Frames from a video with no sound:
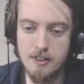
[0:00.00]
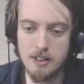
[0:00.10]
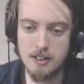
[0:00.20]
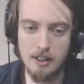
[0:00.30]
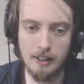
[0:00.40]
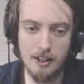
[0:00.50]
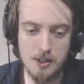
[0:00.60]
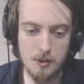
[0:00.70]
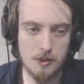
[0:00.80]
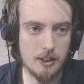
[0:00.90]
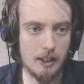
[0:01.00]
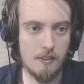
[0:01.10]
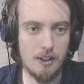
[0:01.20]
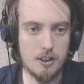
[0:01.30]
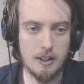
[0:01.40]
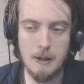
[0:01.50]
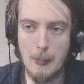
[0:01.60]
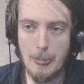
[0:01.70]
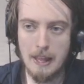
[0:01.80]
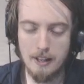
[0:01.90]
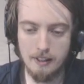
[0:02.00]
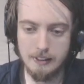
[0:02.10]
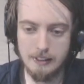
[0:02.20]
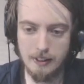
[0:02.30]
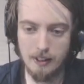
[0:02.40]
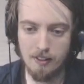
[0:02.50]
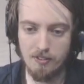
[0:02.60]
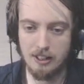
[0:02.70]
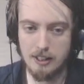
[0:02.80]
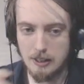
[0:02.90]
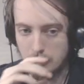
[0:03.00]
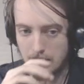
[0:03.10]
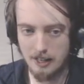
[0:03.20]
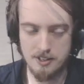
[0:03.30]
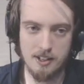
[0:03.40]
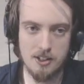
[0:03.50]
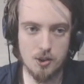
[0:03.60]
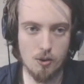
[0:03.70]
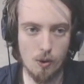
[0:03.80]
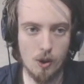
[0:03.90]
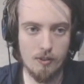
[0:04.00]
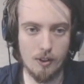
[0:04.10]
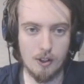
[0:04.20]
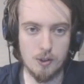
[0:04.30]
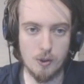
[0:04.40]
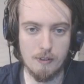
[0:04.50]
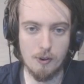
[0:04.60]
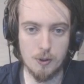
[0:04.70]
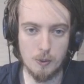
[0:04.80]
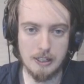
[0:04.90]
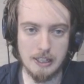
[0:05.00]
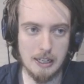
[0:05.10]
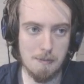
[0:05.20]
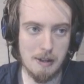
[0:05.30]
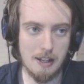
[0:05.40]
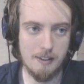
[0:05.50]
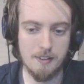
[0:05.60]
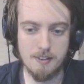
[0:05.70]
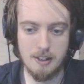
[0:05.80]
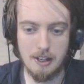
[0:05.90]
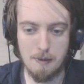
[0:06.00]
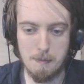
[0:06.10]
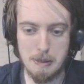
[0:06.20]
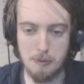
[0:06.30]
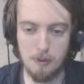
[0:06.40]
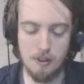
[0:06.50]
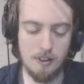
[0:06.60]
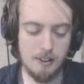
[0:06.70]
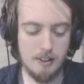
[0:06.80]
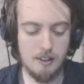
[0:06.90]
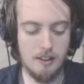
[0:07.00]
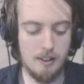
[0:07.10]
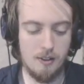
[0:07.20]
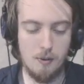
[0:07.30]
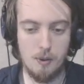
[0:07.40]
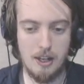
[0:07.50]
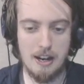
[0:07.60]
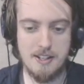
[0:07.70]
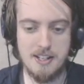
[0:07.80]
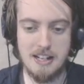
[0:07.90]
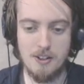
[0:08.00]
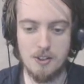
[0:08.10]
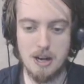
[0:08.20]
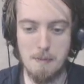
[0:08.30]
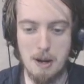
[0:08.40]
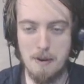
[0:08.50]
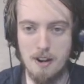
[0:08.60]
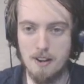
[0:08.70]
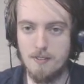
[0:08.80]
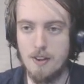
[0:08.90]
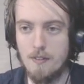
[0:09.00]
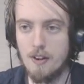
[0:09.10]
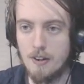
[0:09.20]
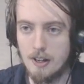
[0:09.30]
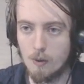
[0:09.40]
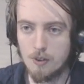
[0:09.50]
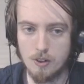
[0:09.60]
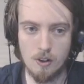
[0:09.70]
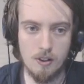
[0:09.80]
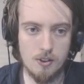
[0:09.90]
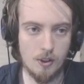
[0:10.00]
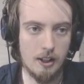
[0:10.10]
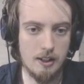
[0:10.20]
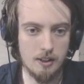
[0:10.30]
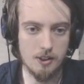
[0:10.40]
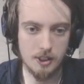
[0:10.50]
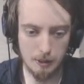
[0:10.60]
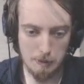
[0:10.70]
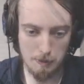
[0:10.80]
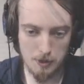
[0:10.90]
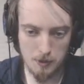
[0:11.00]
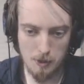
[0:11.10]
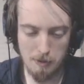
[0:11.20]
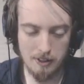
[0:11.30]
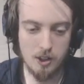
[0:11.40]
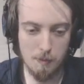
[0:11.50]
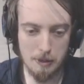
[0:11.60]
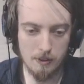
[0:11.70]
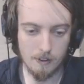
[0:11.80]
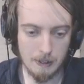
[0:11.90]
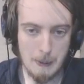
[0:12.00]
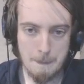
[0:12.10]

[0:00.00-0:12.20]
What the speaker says: dislike that as well, Skygap, actually. The fact that you can accidentally scroll over the join Roll20 game and people can see your chat. But I mean, I've never known anyone to join in. You can just kick people as well, but it could be annoying.